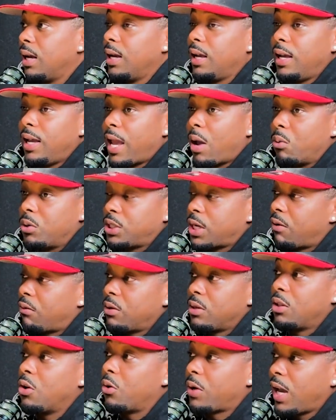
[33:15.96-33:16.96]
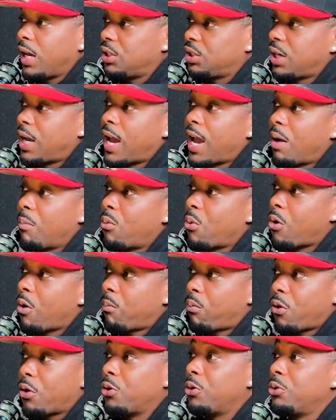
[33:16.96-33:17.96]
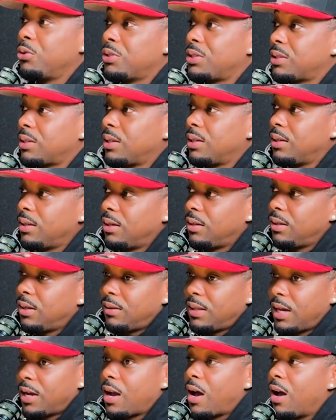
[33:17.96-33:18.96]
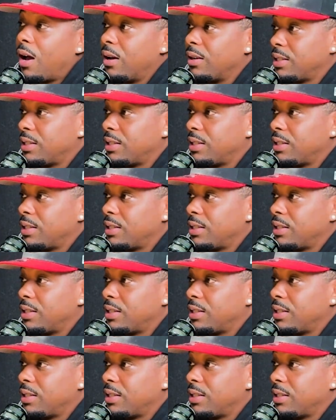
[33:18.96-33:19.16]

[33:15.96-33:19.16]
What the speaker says: And whichever location had more pros than cons